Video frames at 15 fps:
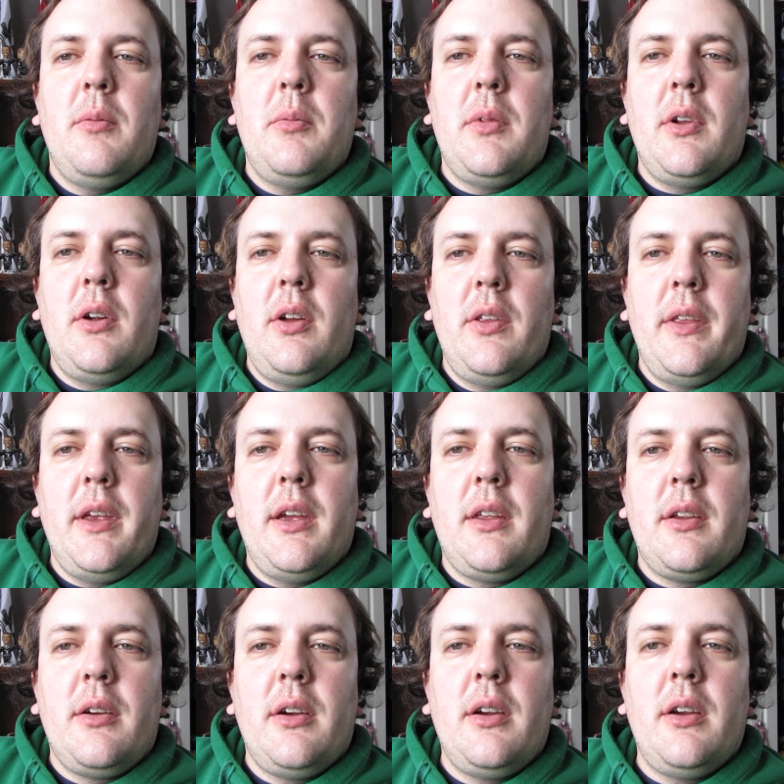but all the
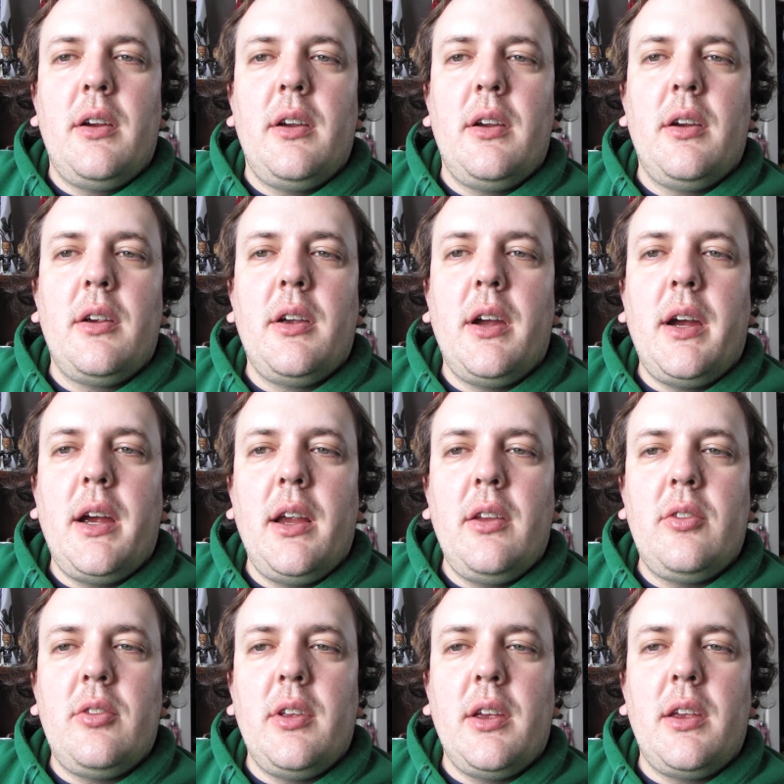other
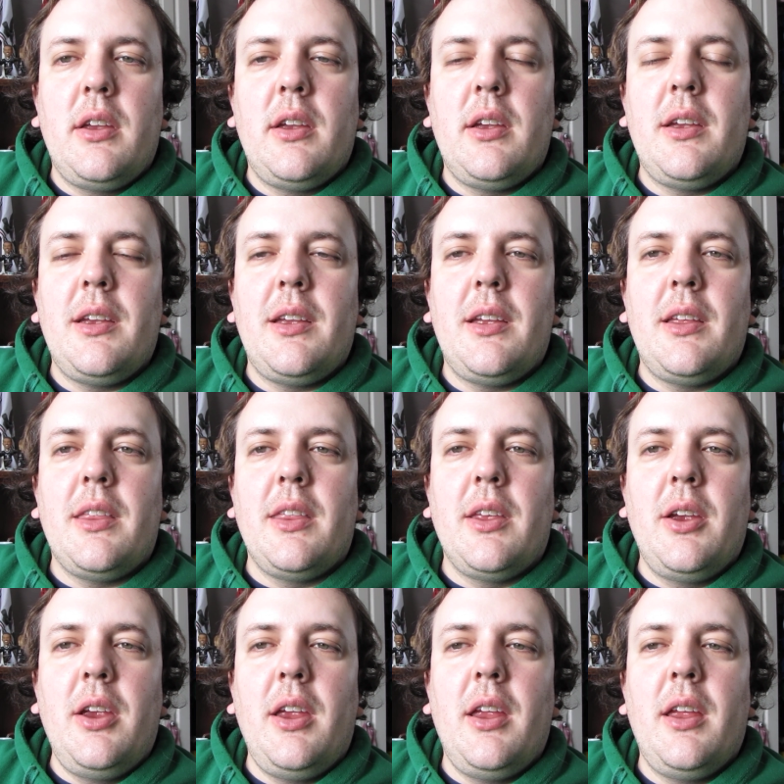guys, like
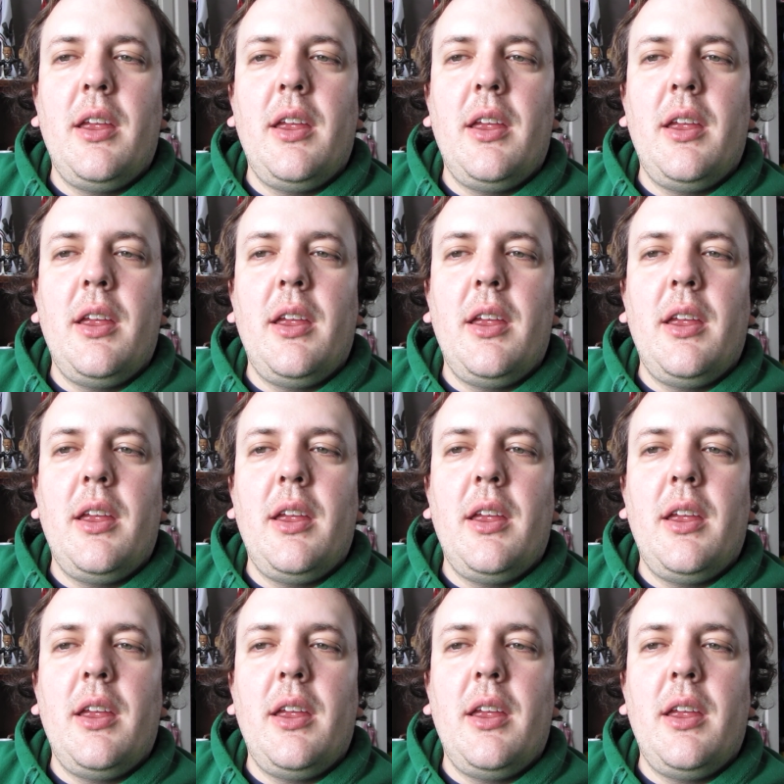they,